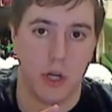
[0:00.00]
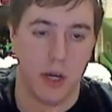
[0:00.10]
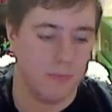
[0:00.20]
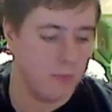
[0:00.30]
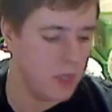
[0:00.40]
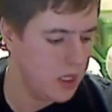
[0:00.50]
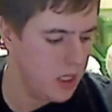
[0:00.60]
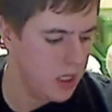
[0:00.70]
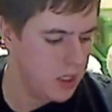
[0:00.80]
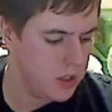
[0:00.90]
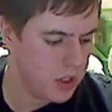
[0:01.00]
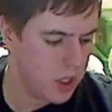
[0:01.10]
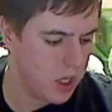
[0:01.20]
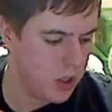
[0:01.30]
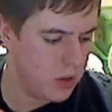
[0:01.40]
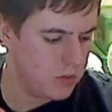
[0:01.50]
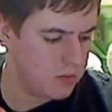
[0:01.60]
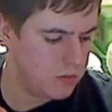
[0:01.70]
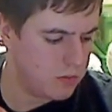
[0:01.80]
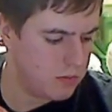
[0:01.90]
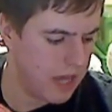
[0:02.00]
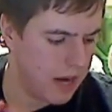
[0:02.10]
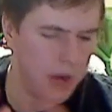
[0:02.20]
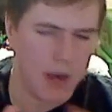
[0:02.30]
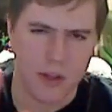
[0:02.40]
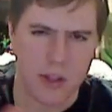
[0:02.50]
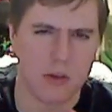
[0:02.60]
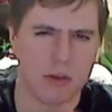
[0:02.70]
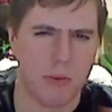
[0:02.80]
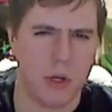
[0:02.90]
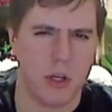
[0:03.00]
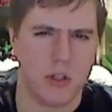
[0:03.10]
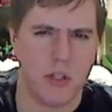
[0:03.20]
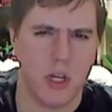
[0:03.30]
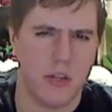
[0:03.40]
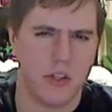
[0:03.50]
gone. So that I thought that was a pretty good scene.